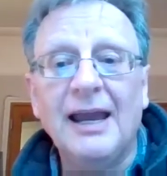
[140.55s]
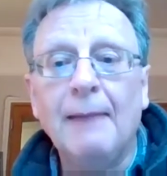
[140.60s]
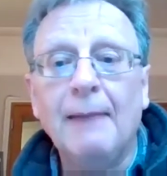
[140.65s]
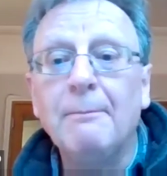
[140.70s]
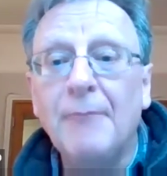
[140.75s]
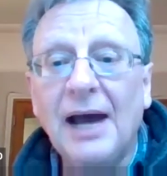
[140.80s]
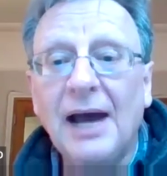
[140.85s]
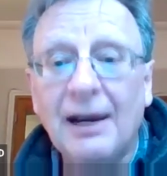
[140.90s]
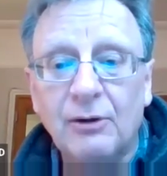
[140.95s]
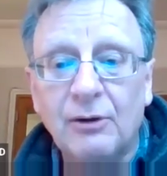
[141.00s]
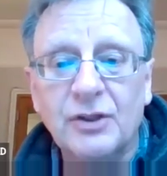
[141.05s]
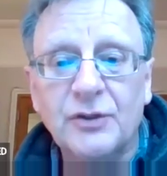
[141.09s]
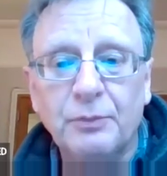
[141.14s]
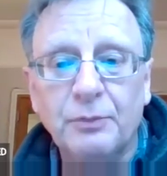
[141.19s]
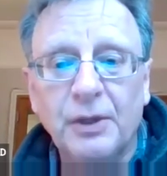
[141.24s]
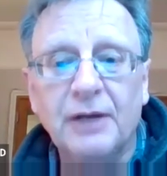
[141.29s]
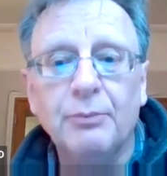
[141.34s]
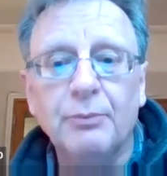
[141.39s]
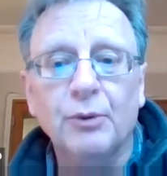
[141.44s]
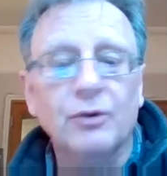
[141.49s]
empowers
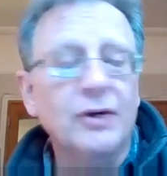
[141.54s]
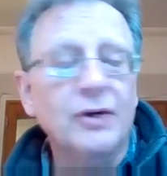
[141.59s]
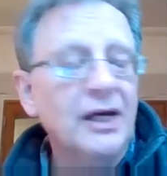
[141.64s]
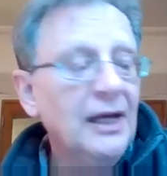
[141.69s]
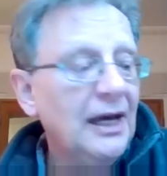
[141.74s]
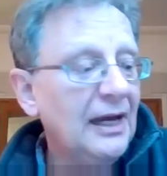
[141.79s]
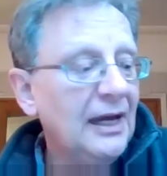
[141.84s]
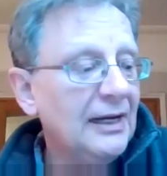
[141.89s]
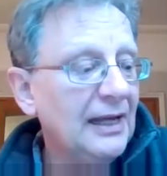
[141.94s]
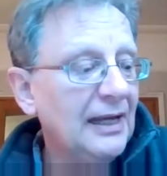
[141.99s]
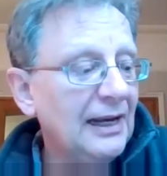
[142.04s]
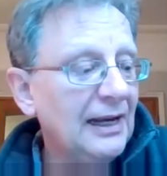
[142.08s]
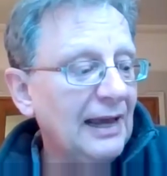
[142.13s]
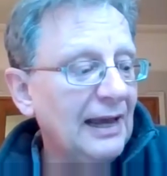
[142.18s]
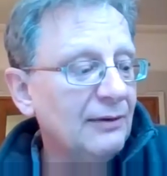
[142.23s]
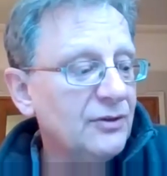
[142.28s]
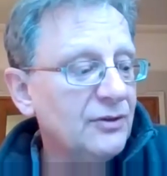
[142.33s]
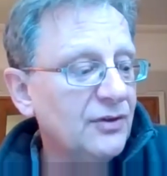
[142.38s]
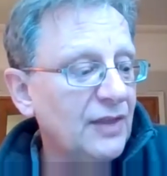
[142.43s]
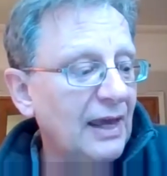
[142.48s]
people and
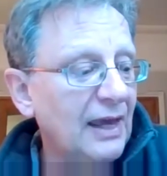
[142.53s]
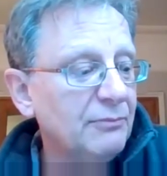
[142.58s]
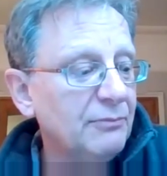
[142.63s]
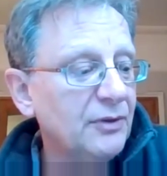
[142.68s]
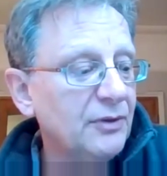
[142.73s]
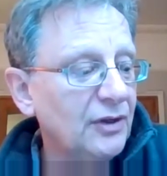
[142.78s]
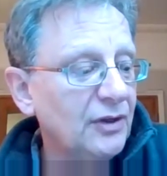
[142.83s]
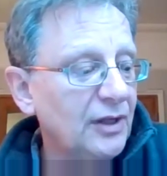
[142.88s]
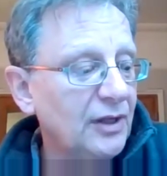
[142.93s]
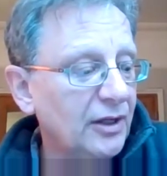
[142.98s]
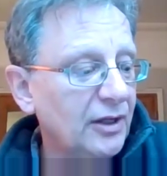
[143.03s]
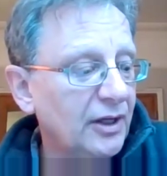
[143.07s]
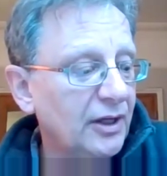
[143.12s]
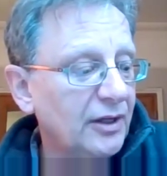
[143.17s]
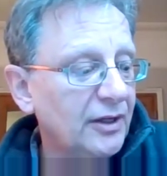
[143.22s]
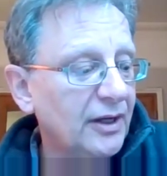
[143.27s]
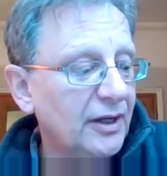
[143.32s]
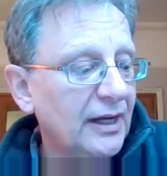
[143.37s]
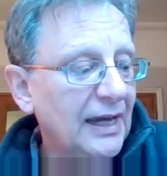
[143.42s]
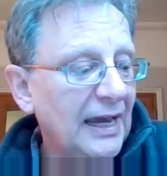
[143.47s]
allows them to
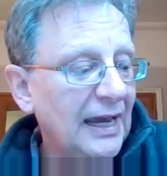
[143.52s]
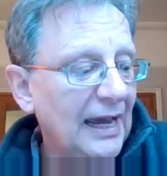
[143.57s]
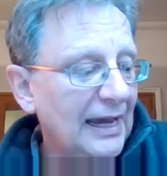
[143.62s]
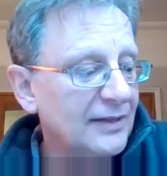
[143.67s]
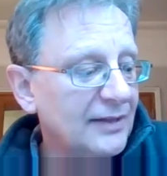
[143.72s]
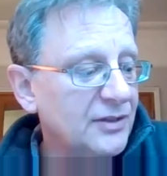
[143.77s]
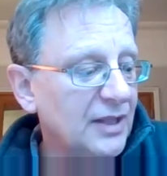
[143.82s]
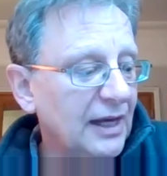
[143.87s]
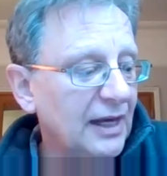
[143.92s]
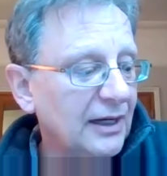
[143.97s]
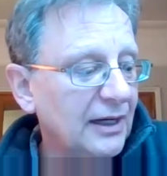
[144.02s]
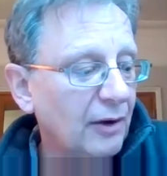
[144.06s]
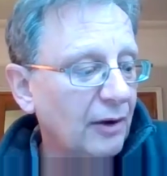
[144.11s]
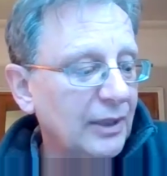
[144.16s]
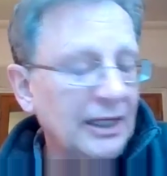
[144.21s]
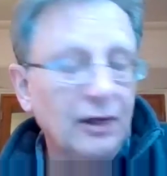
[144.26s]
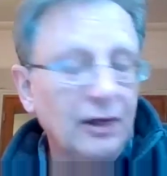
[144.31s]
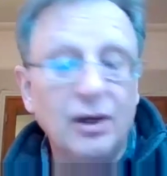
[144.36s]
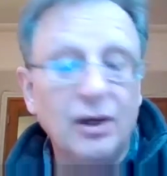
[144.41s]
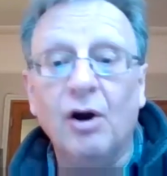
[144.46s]
learn as they're
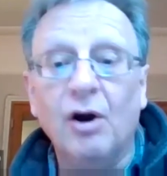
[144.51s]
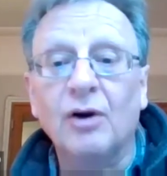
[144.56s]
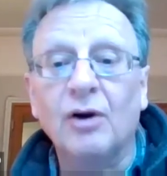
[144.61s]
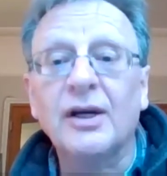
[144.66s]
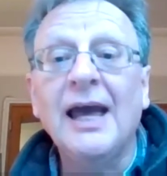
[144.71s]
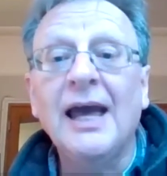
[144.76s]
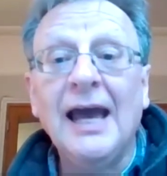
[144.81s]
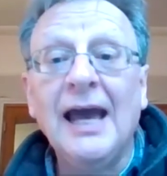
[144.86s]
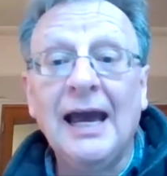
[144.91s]
going along,